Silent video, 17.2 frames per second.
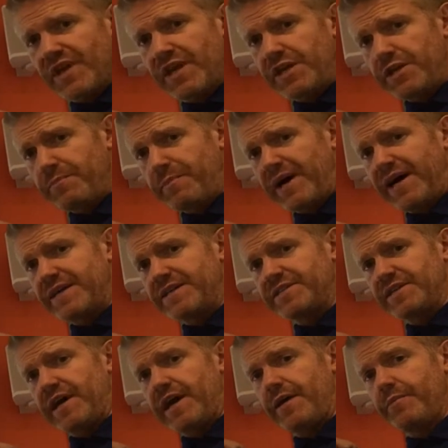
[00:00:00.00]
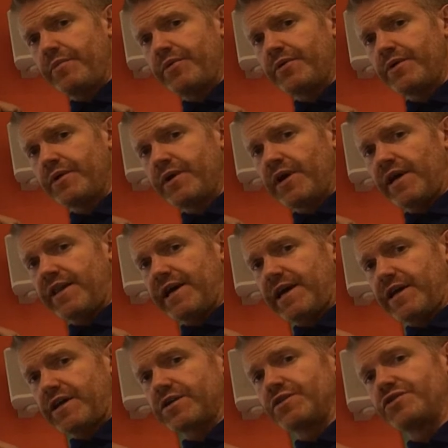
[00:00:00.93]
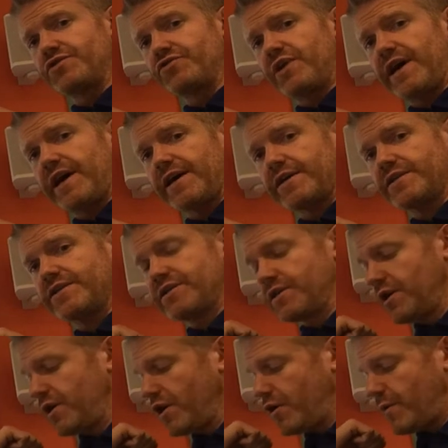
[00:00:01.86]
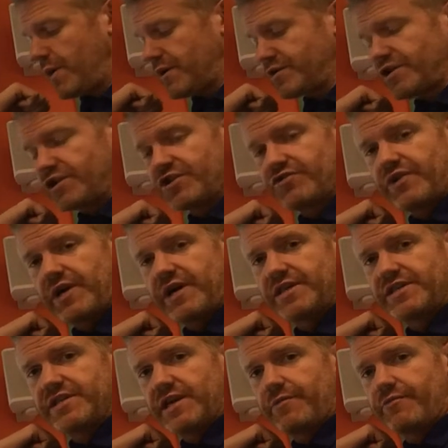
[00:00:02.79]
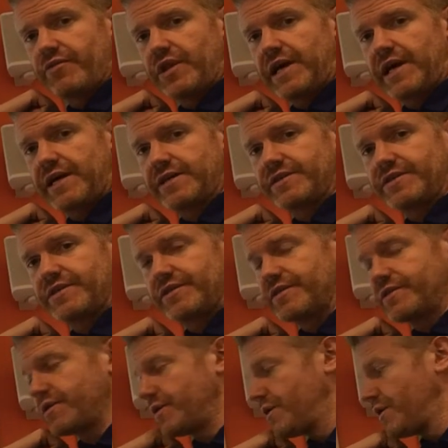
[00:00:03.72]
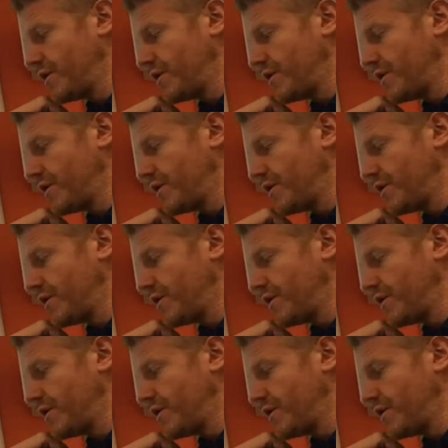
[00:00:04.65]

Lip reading: in your bicep, and that contracts whilst your tricep relaxes.